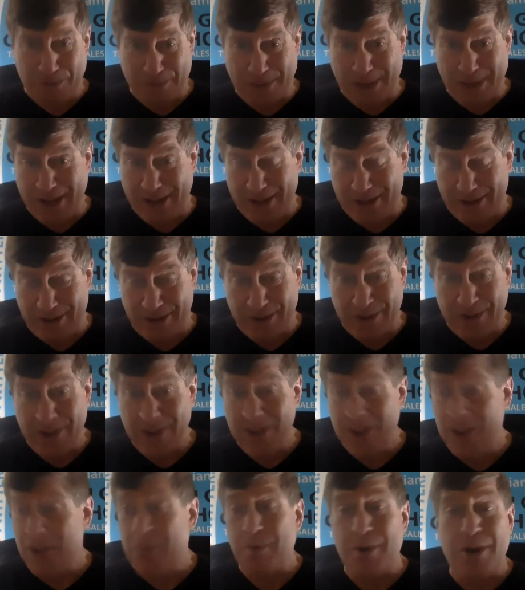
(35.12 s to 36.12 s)
mailers.
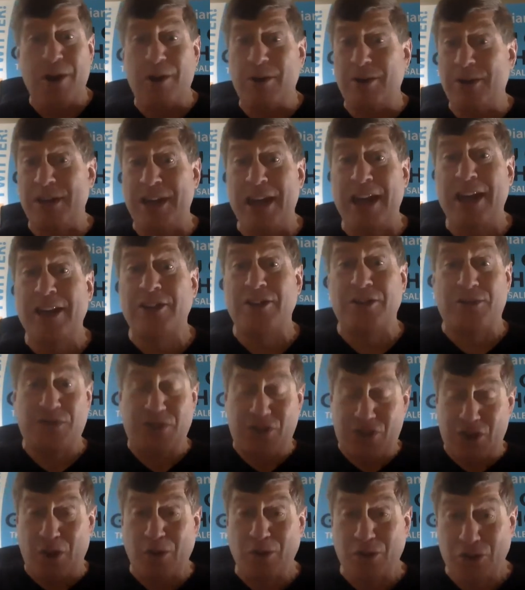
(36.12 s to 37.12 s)
Here we are in the age of
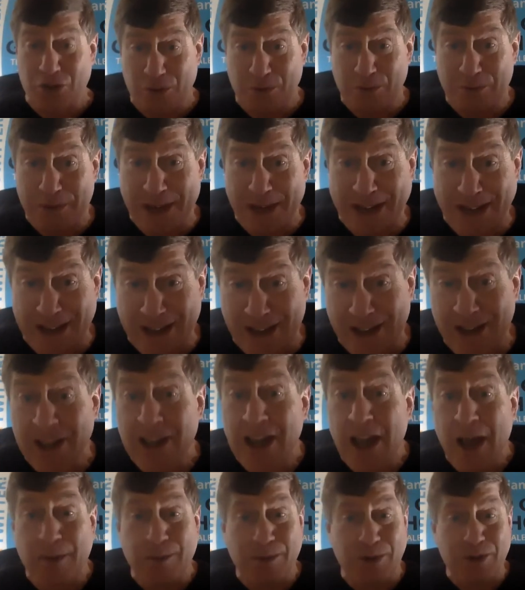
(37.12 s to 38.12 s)
social media,
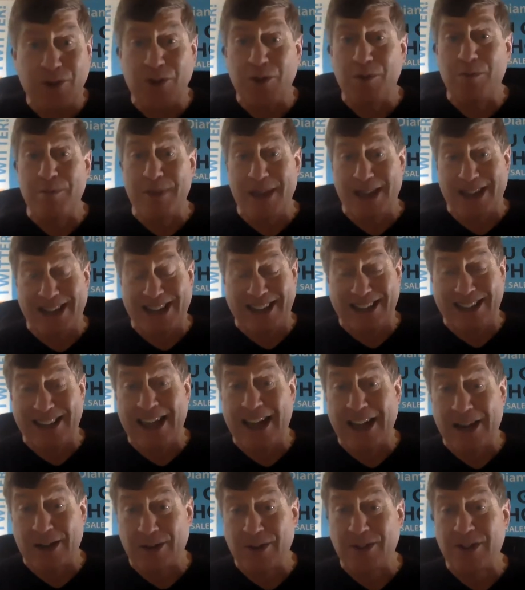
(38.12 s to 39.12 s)
and we're still mailing
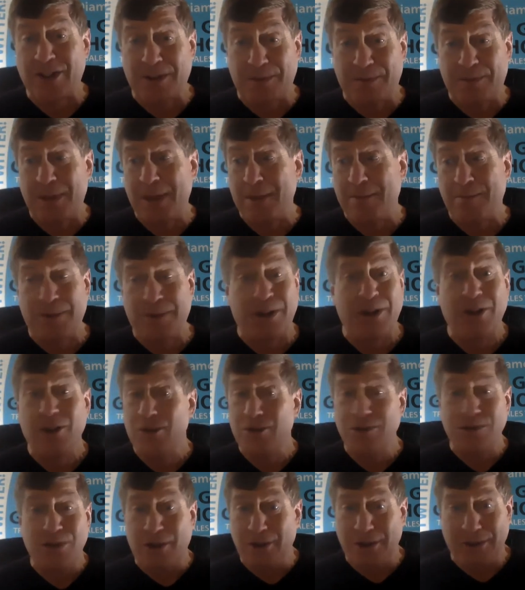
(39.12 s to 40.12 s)
letters to people
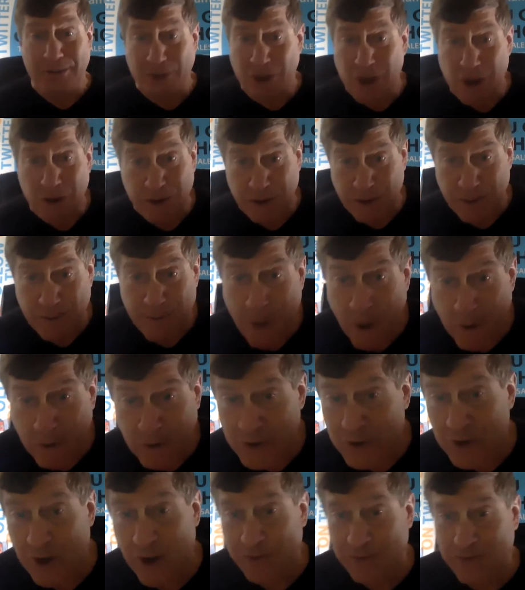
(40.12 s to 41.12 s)
who don't even go to the
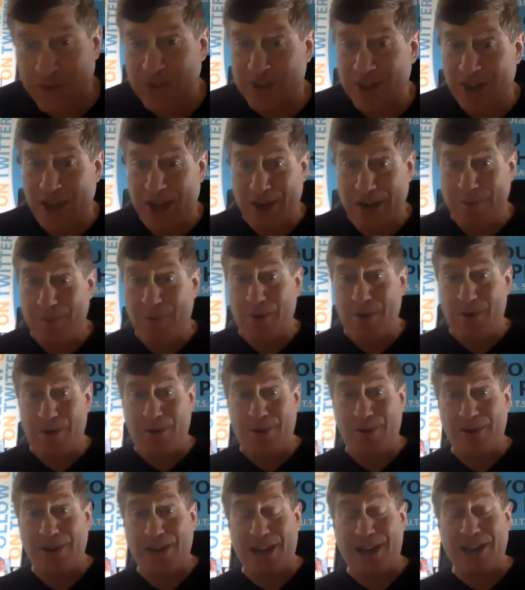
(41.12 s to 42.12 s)
post office anymore,
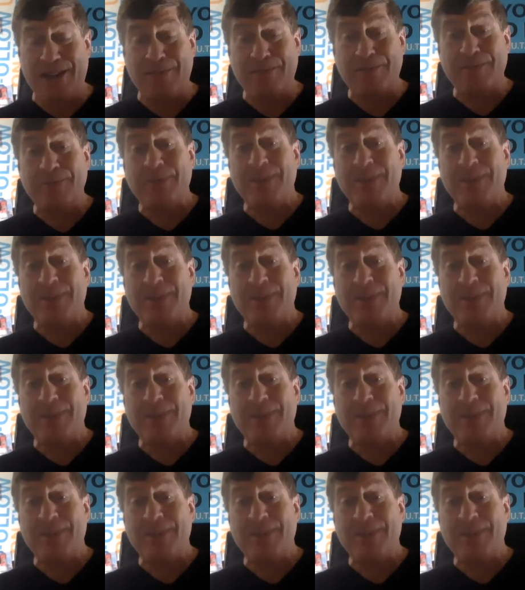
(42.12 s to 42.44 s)
okay?